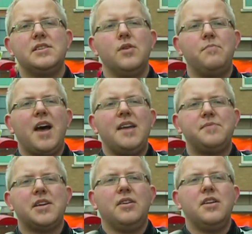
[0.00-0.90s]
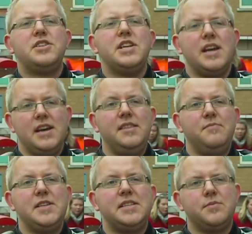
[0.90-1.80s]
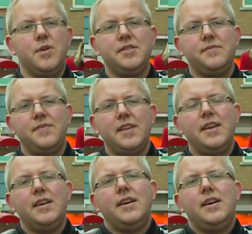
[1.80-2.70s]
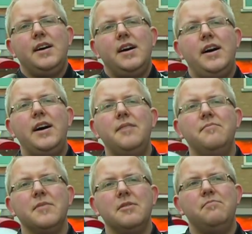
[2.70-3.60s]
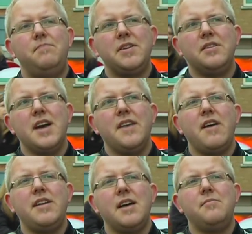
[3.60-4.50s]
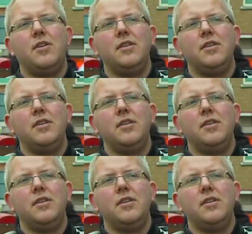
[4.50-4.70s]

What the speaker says: so applied psychology in the business world. But on the other hand, I'm